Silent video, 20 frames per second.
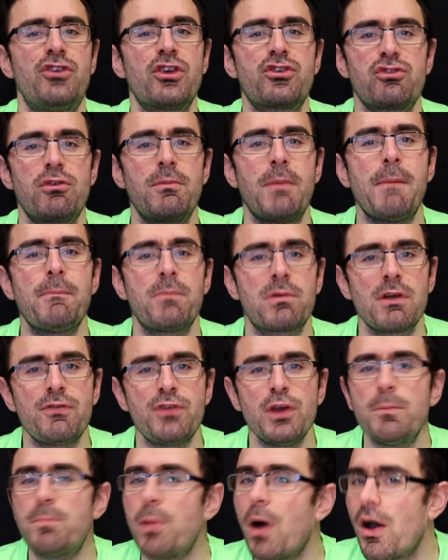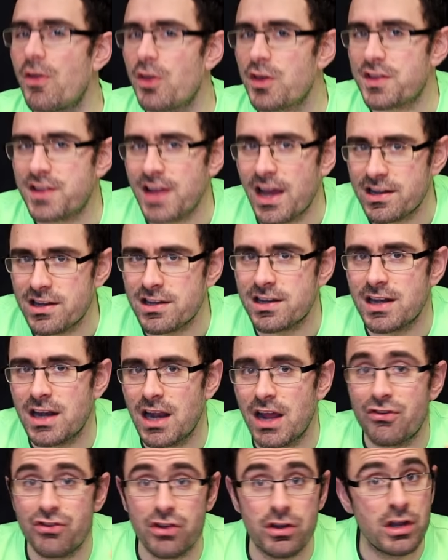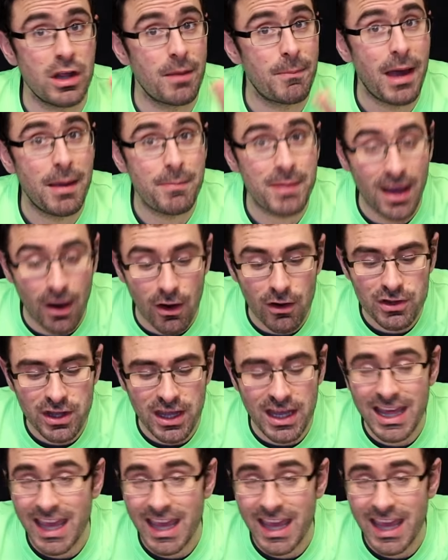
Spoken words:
remember, if you buy the standard edition, you maybe aren't going